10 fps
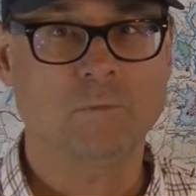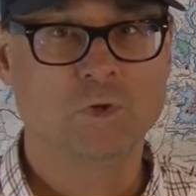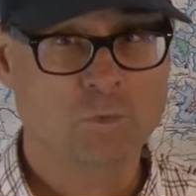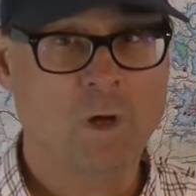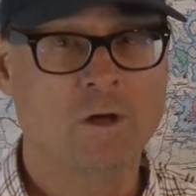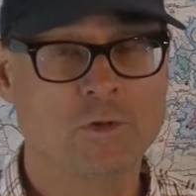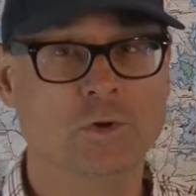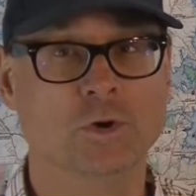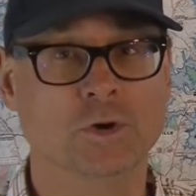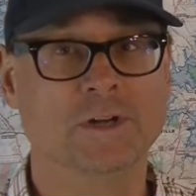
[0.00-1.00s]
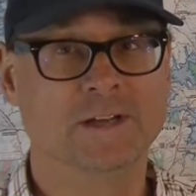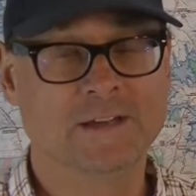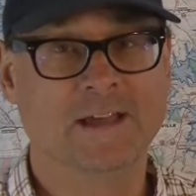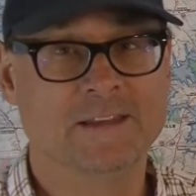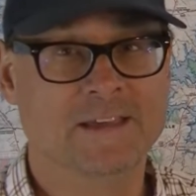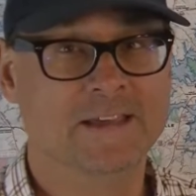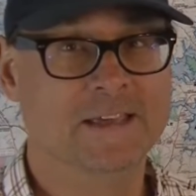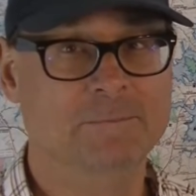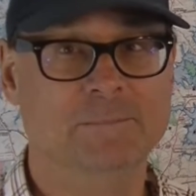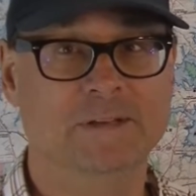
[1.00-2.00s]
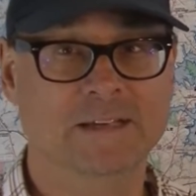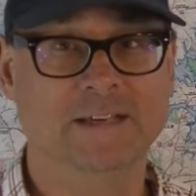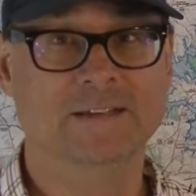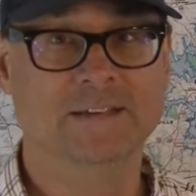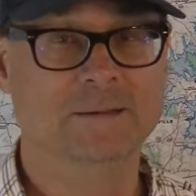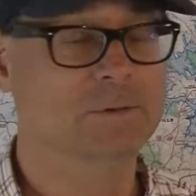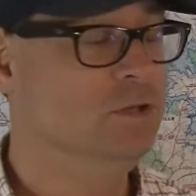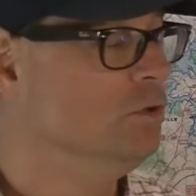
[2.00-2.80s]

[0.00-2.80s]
swallow the hook and they get deeply